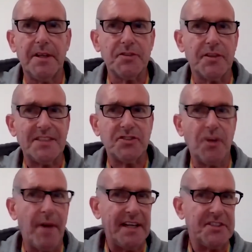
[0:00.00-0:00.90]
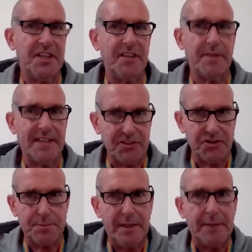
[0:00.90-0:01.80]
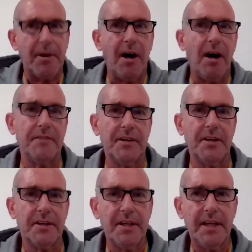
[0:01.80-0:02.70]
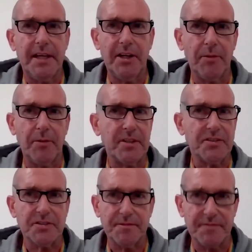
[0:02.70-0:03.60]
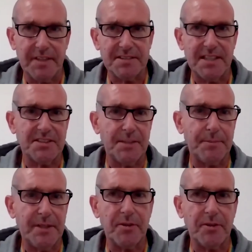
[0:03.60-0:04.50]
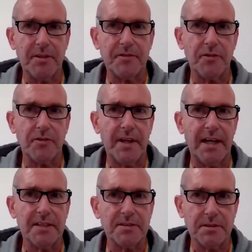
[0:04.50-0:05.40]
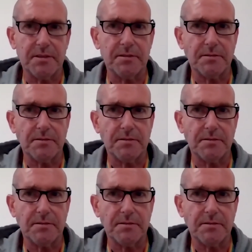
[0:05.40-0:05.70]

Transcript: so that's not my achievement. That's just being part of it. You know, because there's some fantastic people that have done that. So,